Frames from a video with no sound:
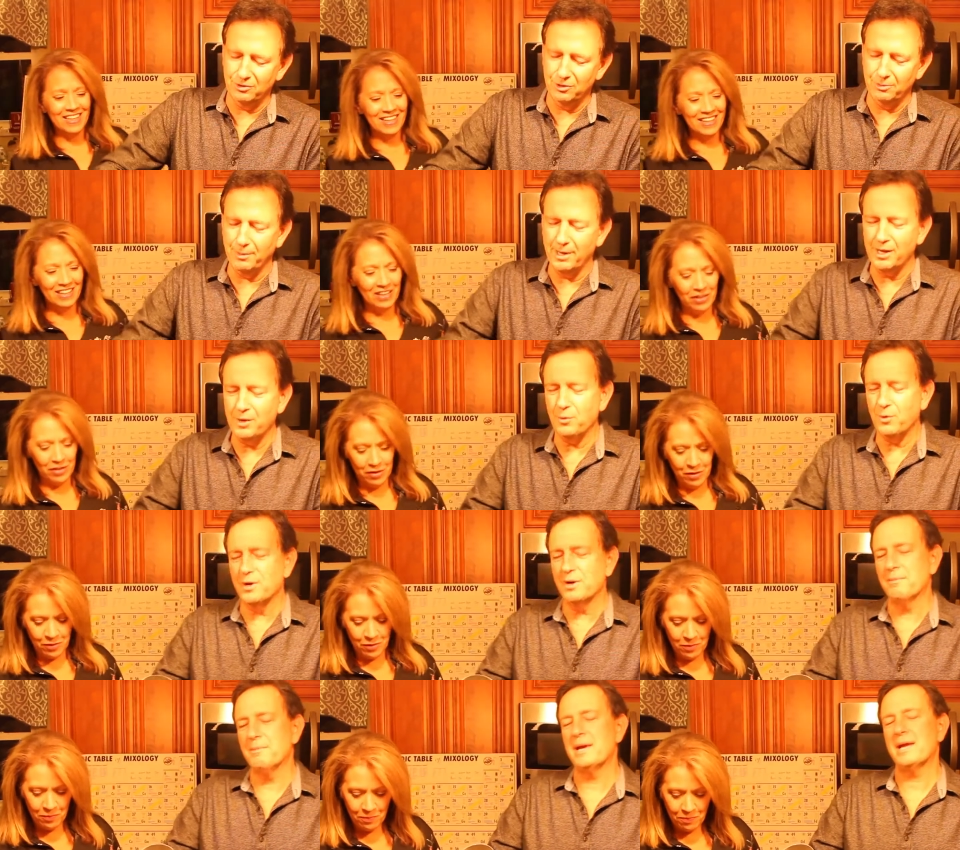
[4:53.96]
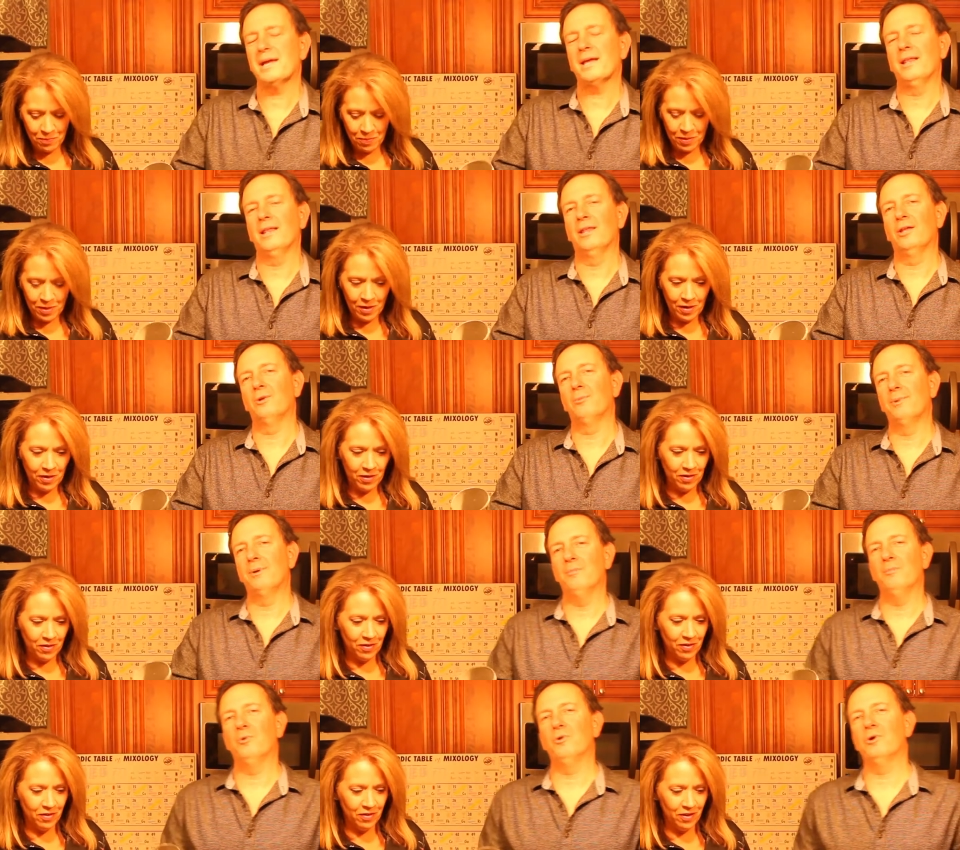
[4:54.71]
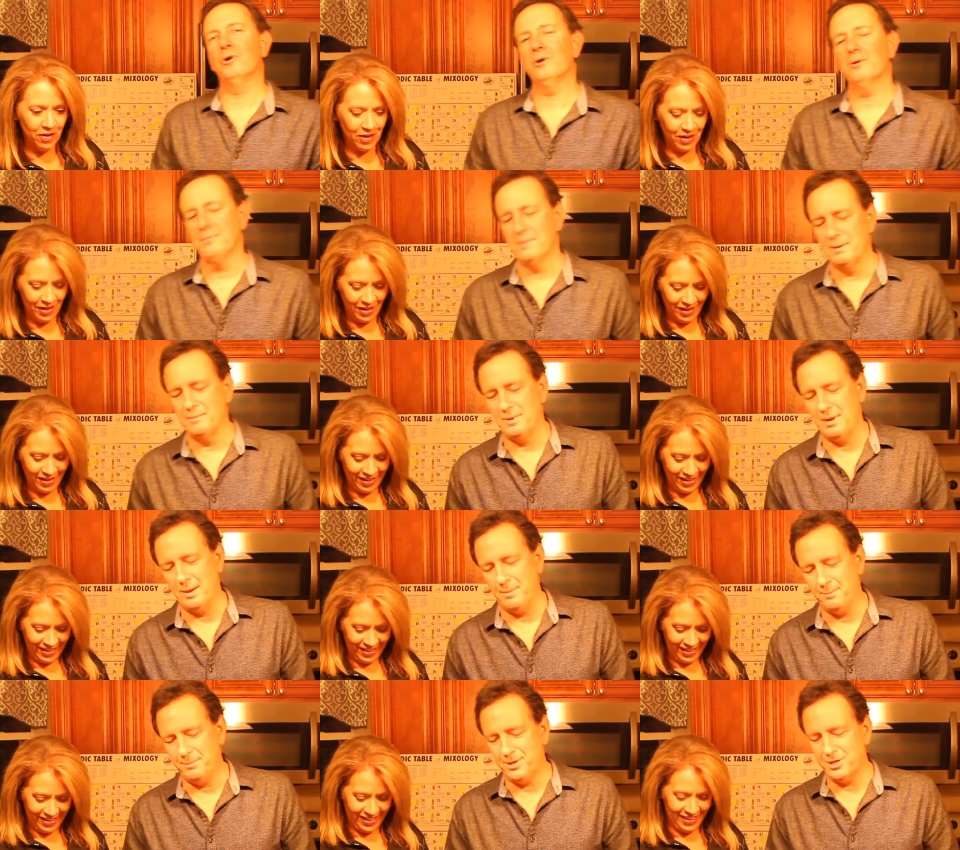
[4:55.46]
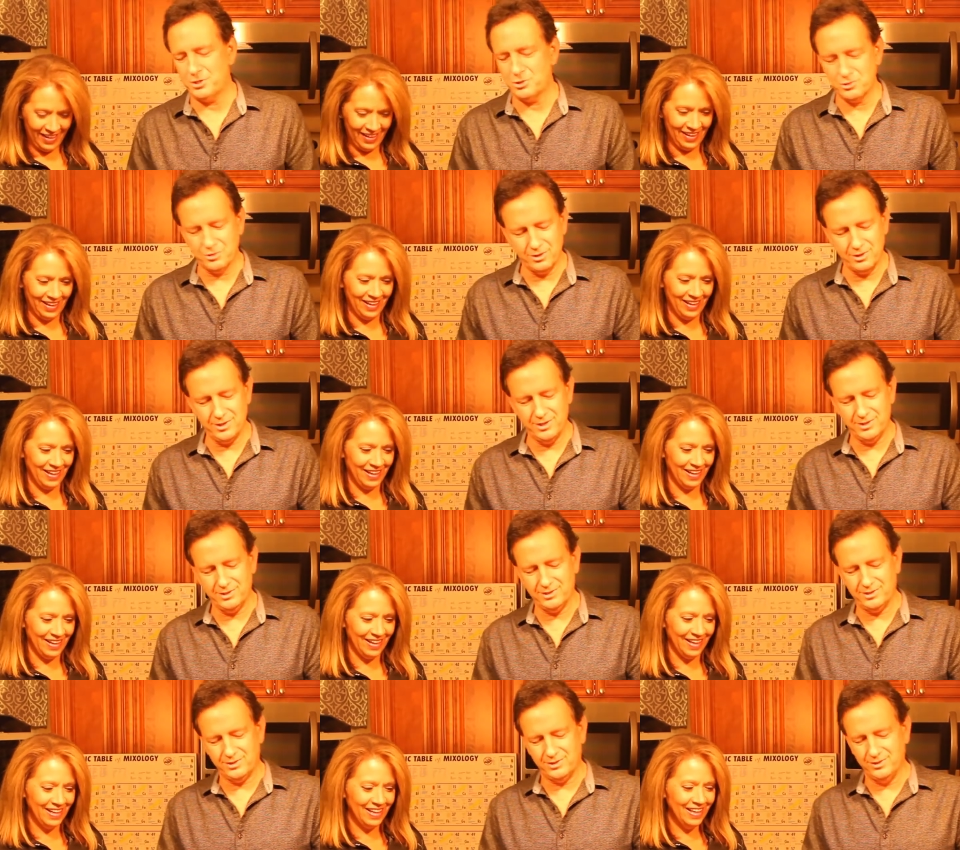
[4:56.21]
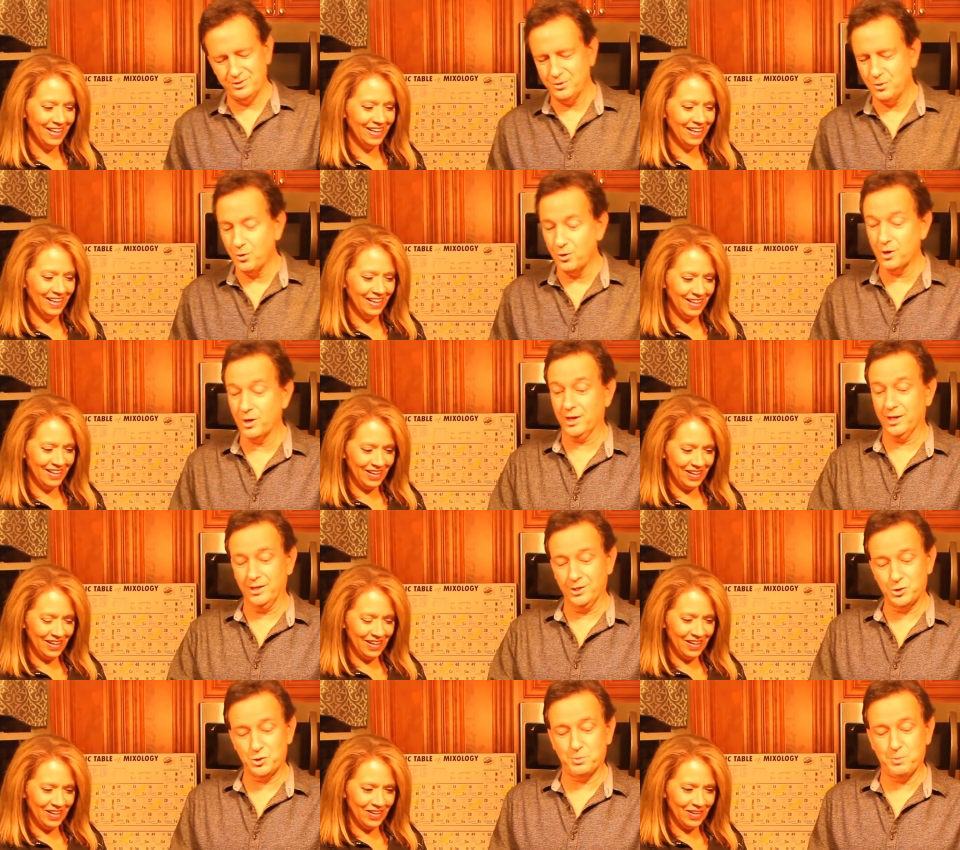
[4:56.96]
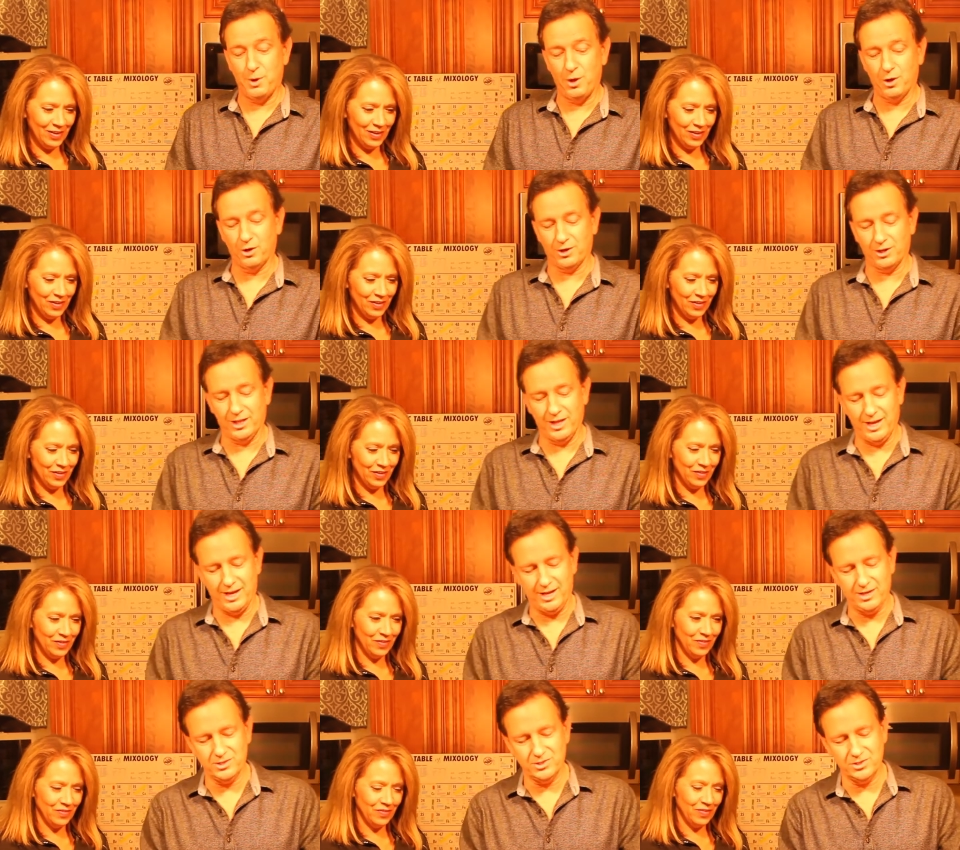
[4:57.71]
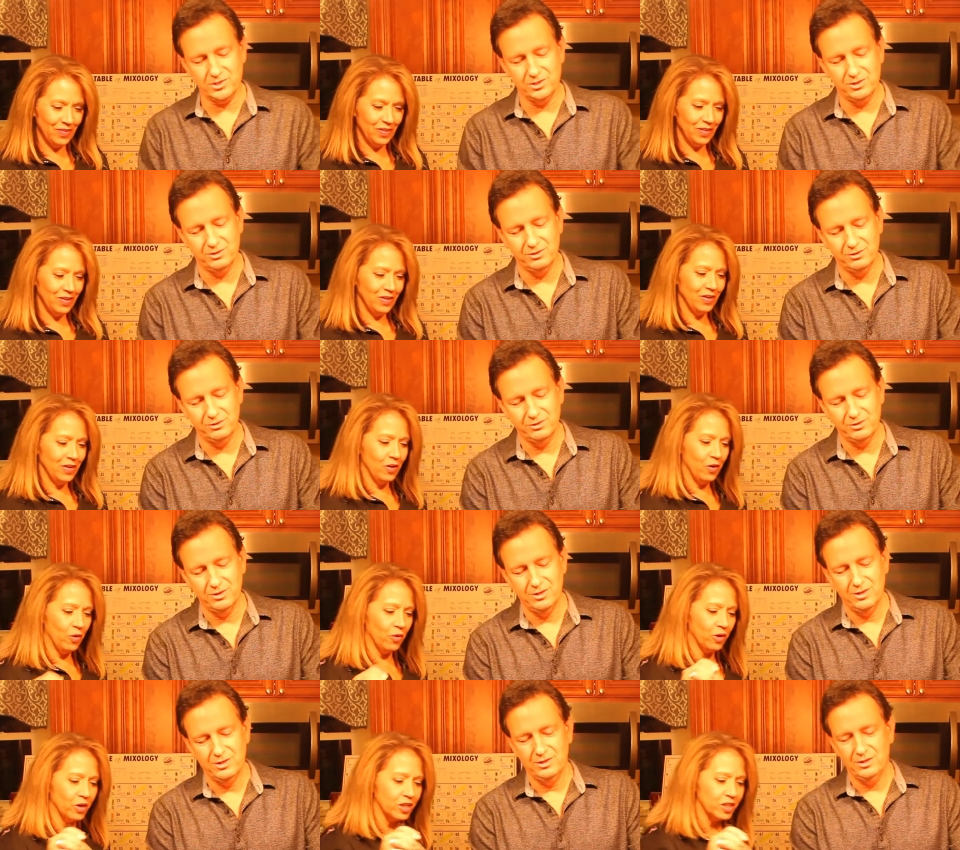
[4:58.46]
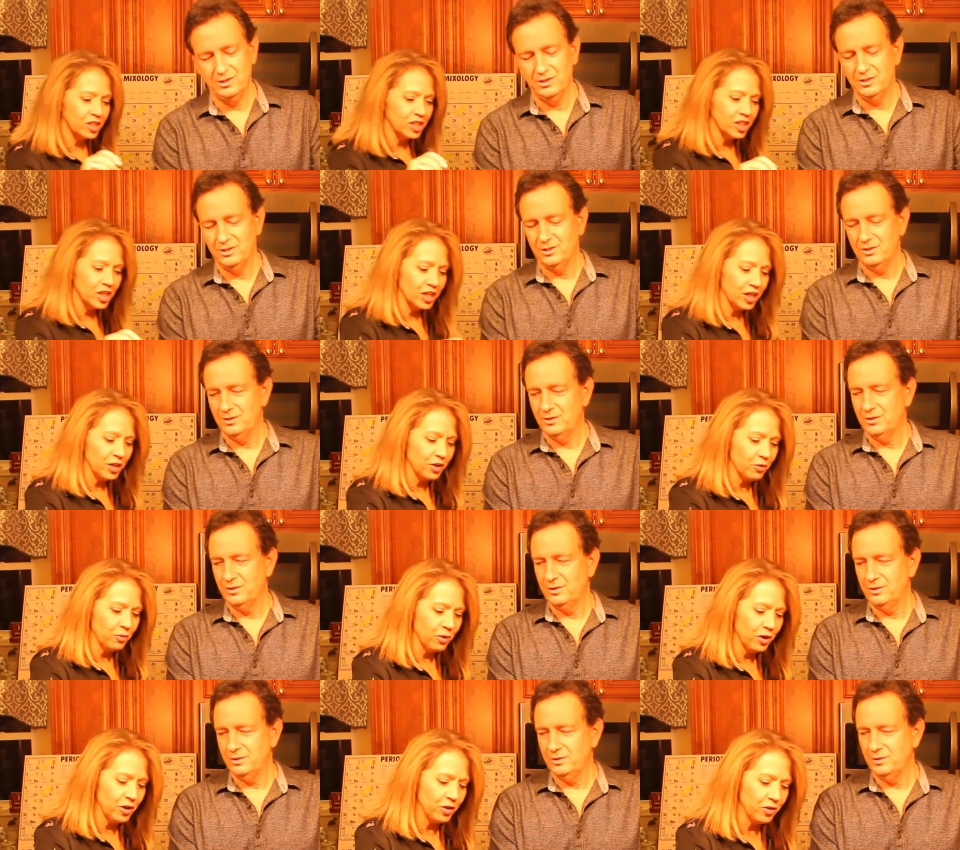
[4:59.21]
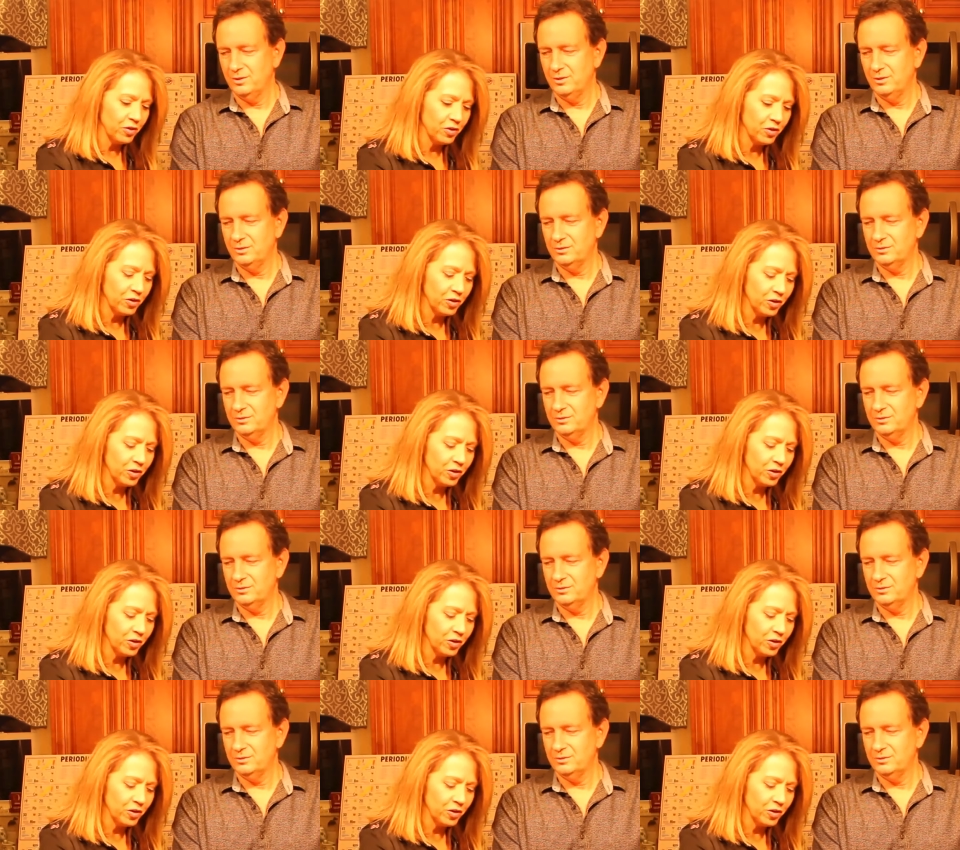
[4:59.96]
Speaker 1: you might want to make a little bit more, maybe a pitcher of this, or get a smaller glass.
Speaker 2: Or shake it around